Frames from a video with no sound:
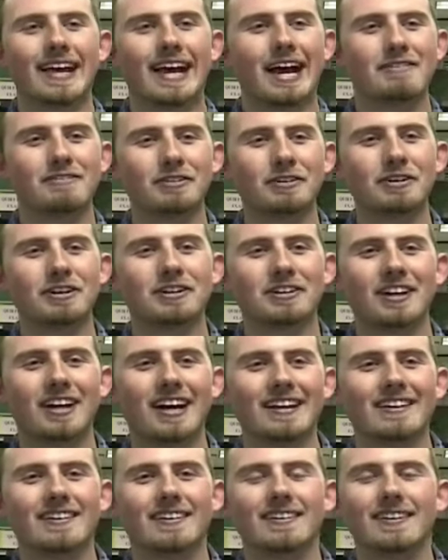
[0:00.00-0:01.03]
I've learned a
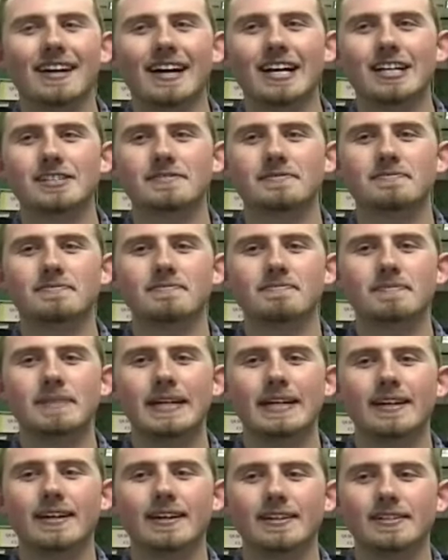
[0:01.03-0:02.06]
lot in the class
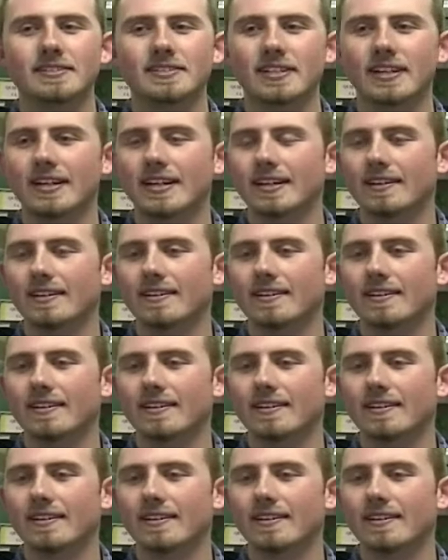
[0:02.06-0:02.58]
because